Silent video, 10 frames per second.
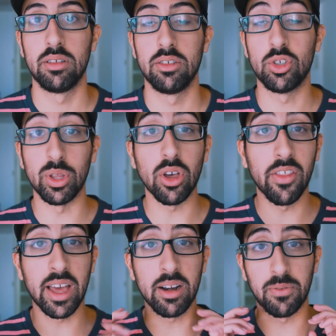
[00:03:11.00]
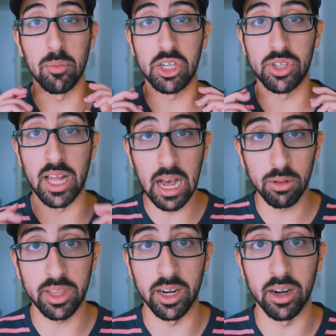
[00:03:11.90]
So with all that information
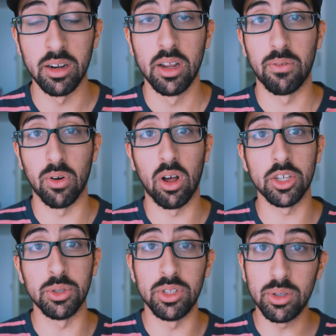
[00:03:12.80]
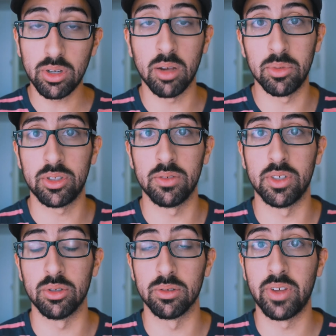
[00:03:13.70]
out there, for all you newcomers to
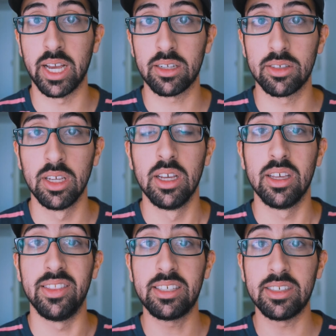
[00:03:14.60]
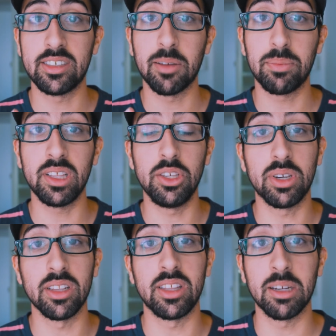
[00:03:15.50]
visual effects, this is something that you
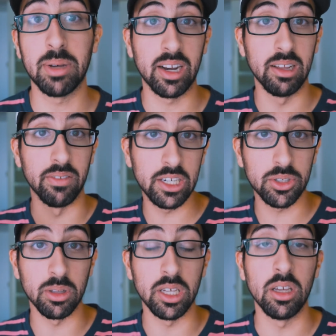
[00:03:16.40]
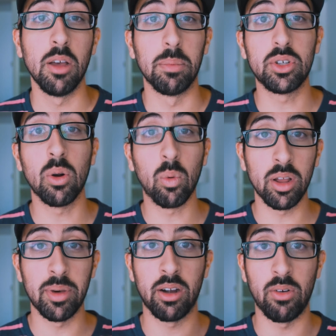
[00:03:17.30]
can think about eventually, but don't
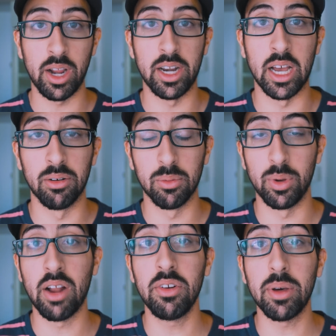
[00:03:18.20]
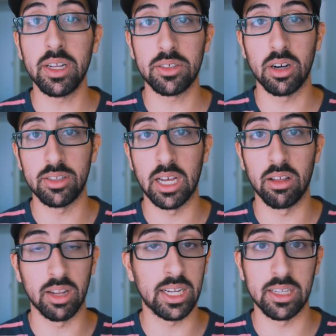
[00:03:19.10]
worry about it right now. When everybody starts
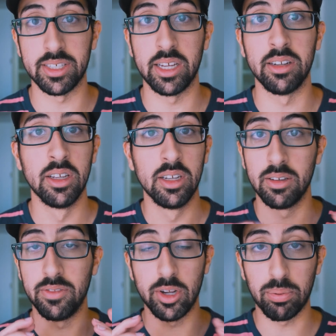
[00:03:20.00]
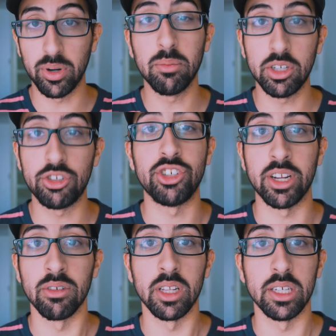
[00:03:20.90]
out, like I said, they're pretty much
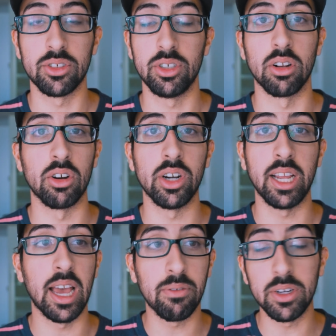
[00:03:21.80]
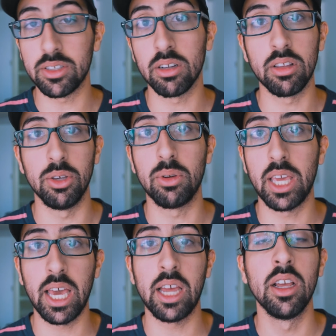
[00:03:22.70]
generalists. You're learning every skill that you
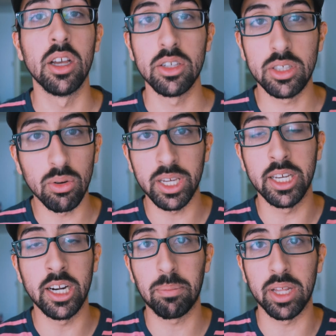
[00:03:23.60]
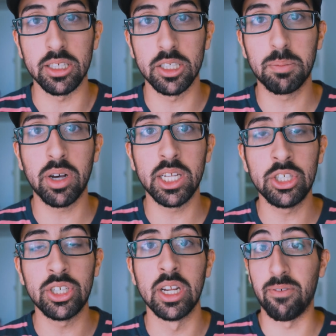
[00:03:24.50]
can, soaking it up like a
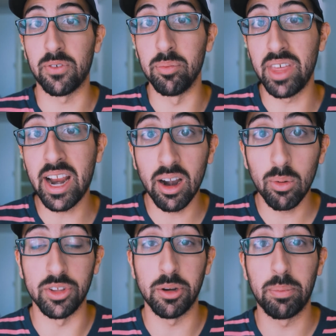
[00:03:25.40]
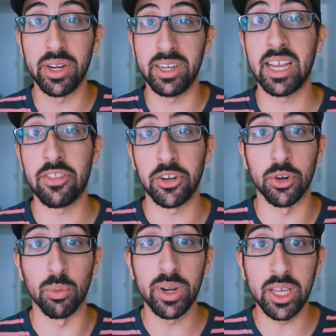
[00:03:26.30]
sponge, and from there, when you're putting together
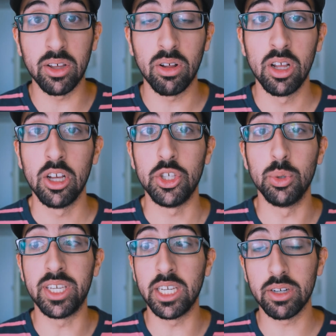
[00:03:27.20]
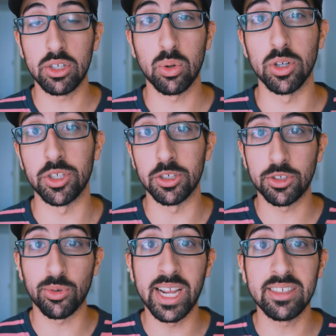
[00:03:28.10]
your reel, you gear it towards your
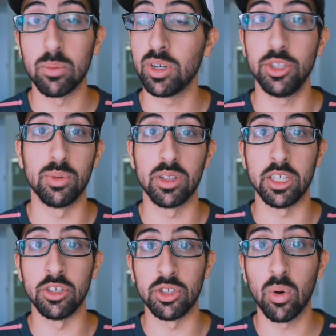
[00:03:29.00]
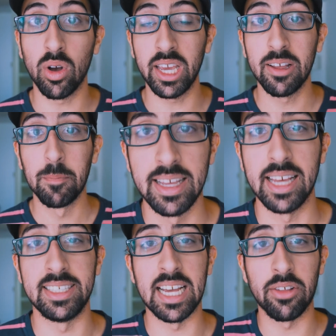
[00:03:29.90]
strengths and what you really enjoy,
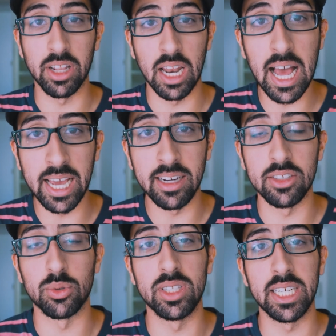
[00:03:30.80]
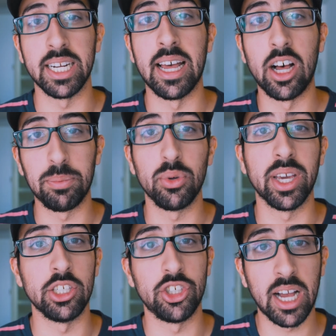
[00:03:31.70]
and down the line, it's really gonna help you
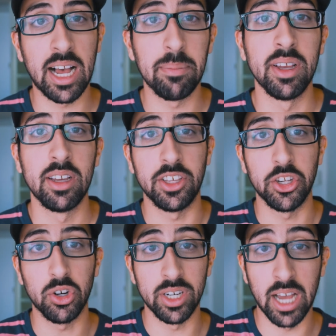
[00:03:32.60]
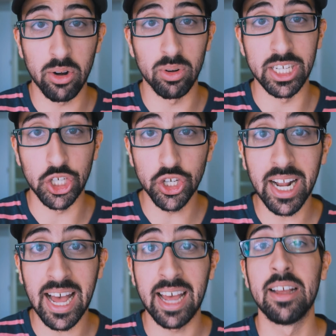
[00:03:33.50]
get a job that you're not only
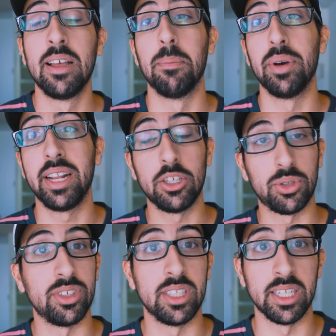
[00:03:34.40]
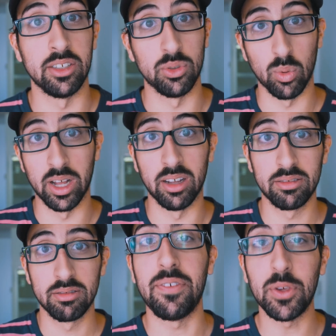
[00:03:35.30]
good at, but interested in as well.
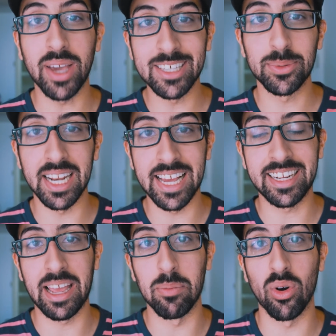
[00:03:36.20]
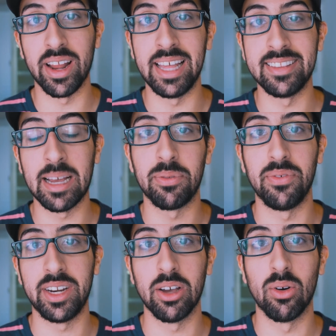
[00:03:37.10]
If you guys would like a more in-depth
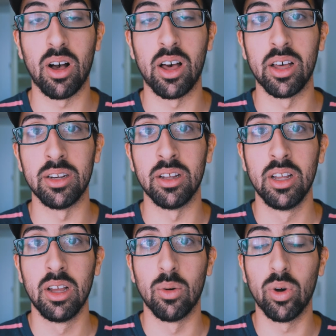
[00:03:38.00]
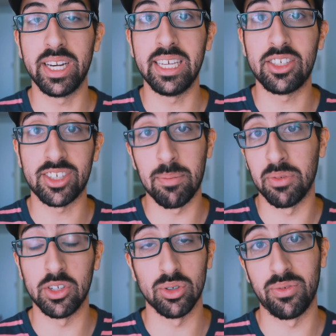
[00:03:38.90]
video on what each type
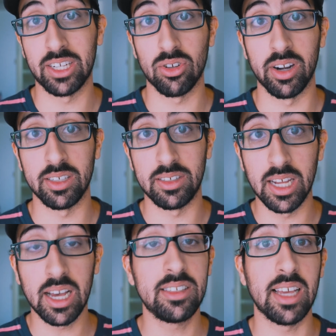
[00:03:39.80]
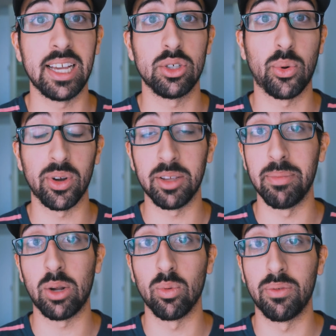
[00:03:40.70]
of visual effects artist does, I can totally
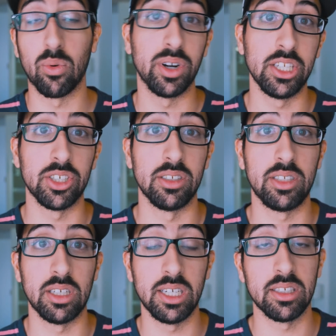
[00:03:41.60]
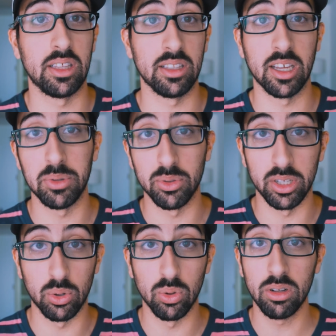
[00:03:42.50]
make one for each in a series. I think that'd be
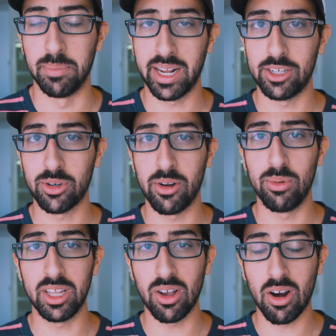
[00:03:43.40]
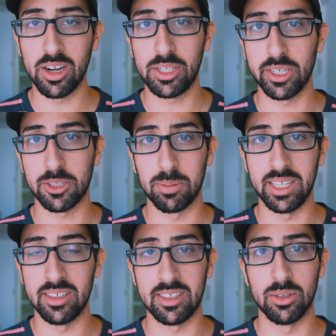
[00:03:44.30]
really cool. But I tried really hard to
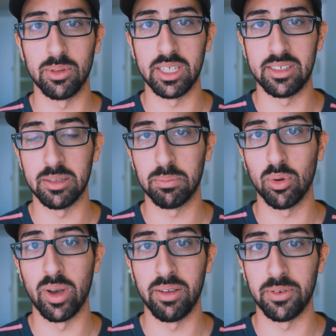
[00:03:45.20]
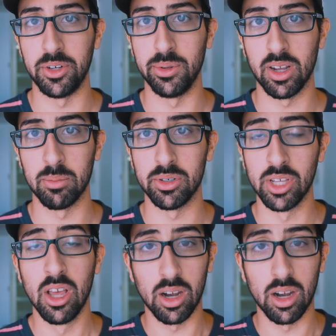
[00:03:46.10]
explain this in a really simple way for newcomers.